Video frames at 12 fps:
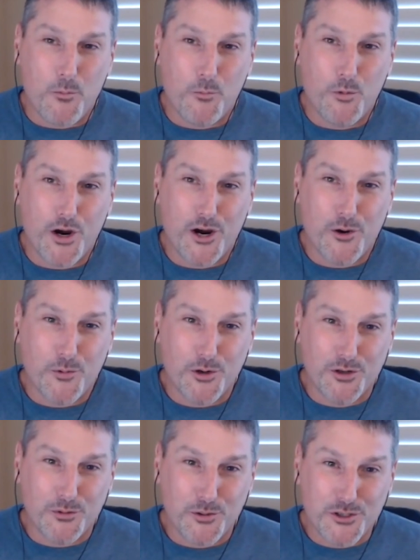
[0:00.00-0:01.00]
where
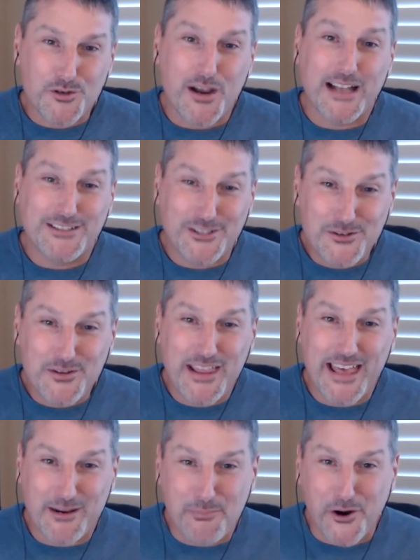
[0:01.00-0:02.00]
we're trying to do
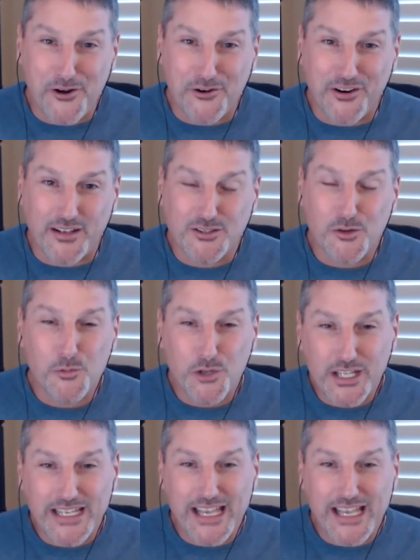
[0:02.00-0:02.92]
that in partnering to really